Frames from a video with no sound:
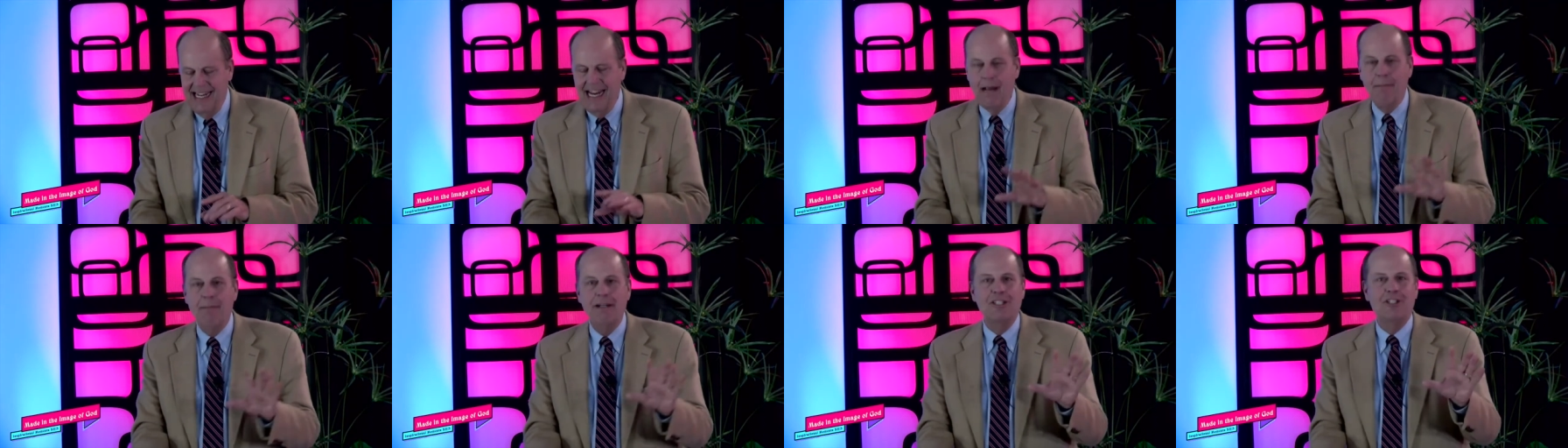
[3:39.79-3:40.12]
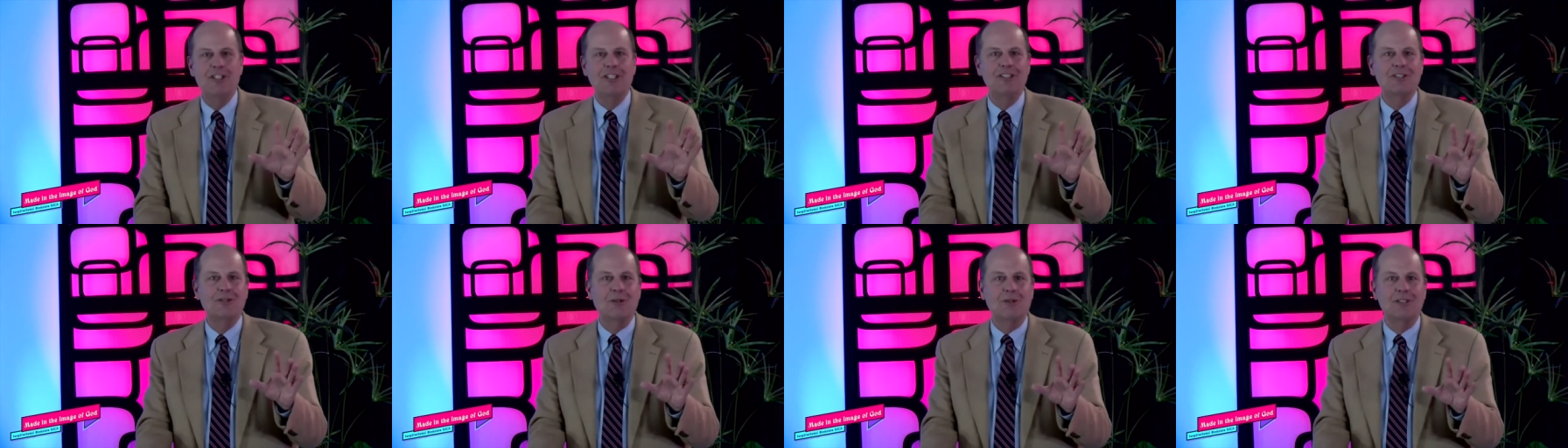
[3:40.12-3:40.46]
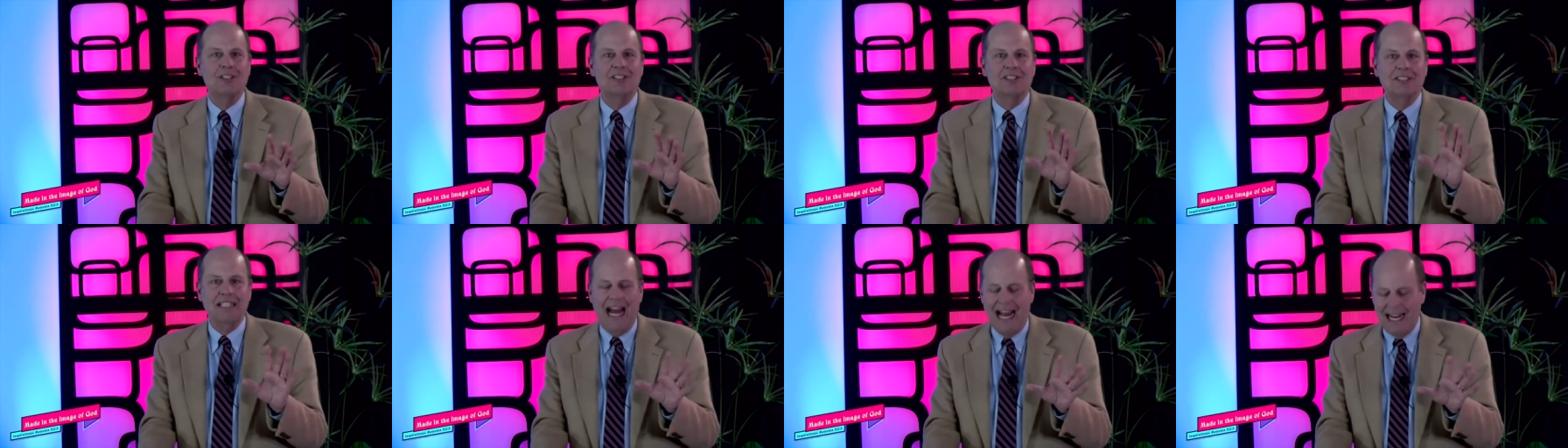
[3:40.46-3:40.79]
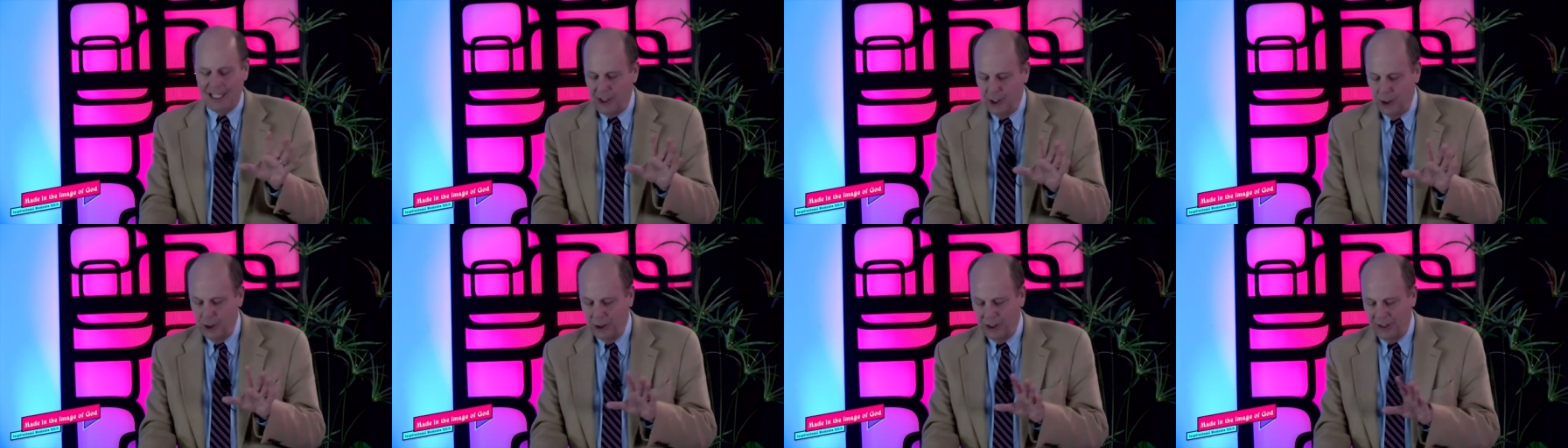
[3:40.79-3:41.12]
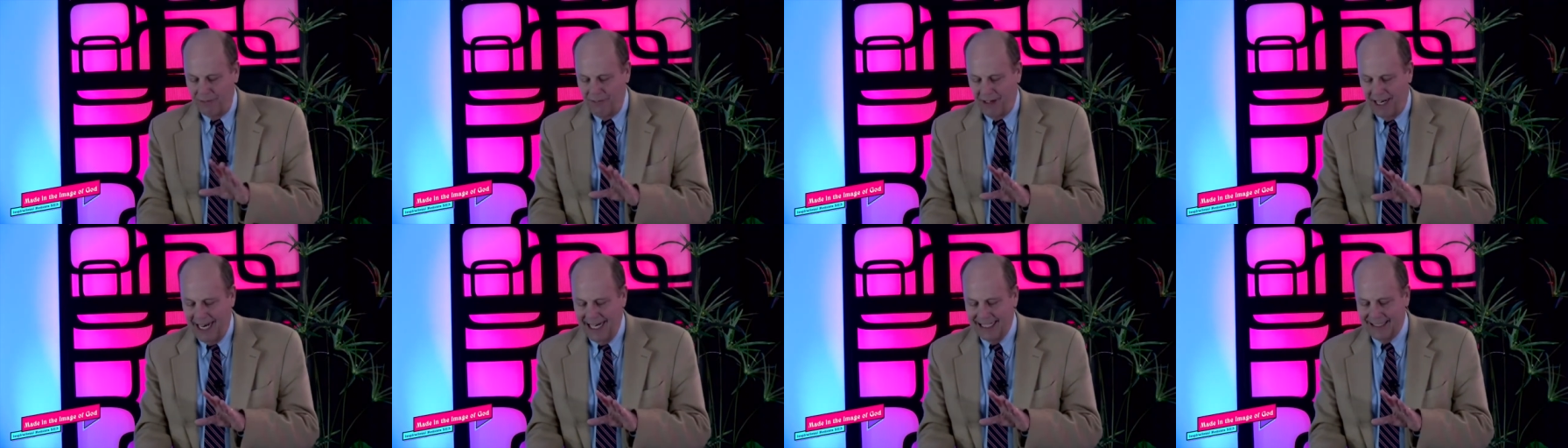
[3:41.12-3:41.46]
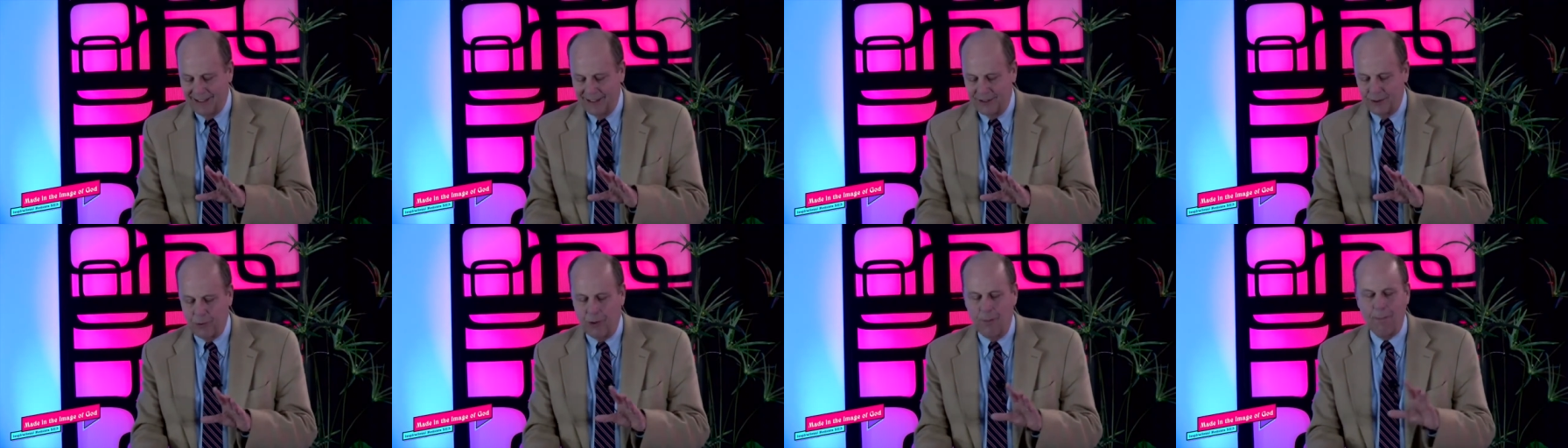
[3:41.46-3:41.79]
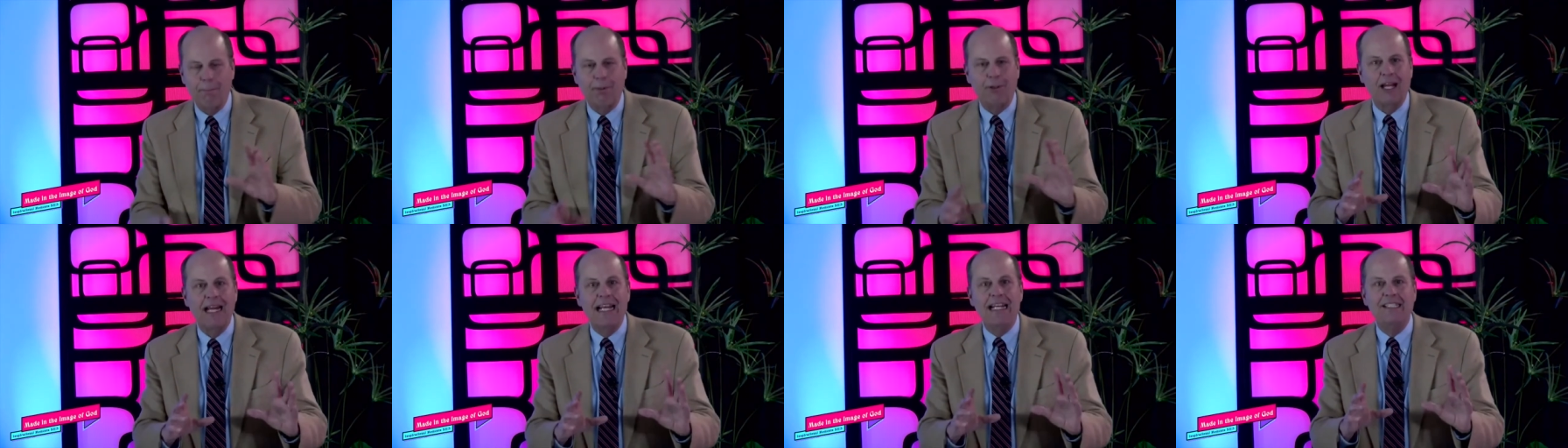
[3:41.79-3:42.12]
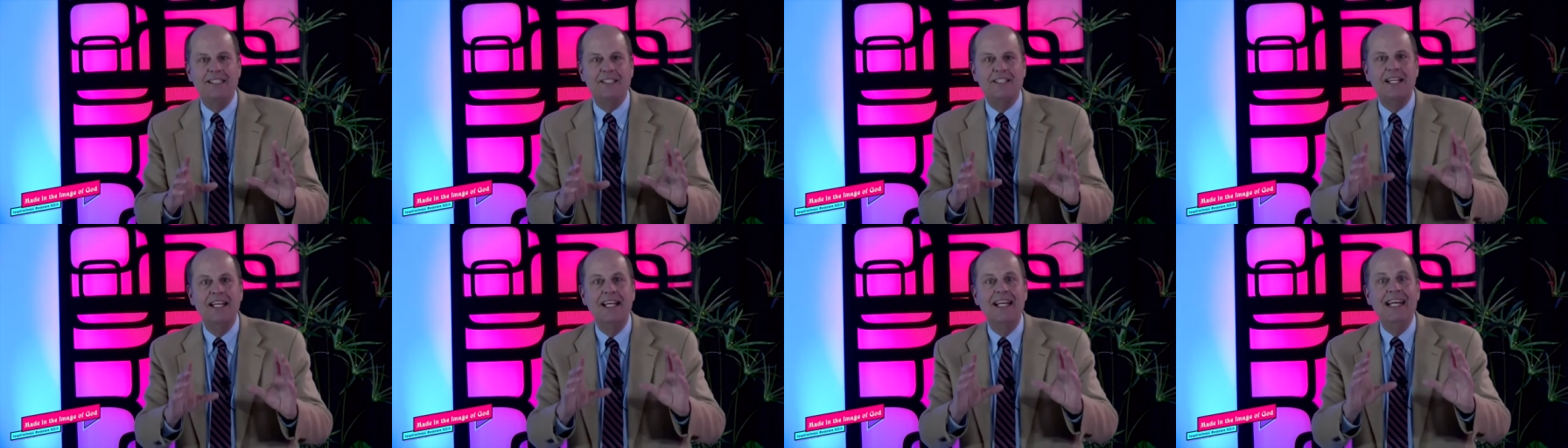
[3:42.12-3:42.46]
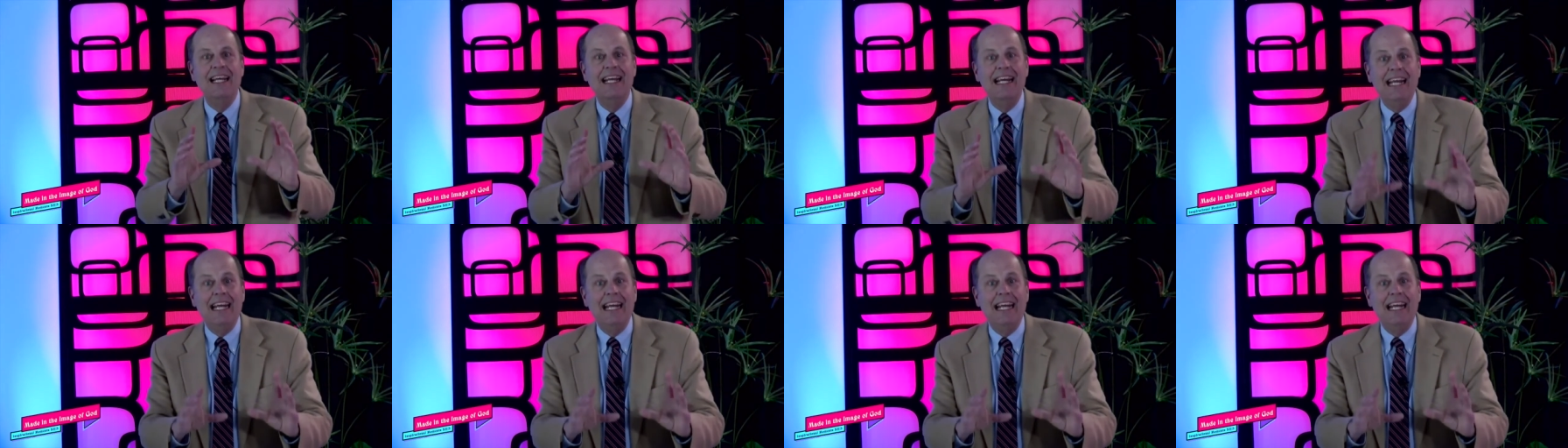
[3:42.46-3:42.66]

images or statues of idols were placed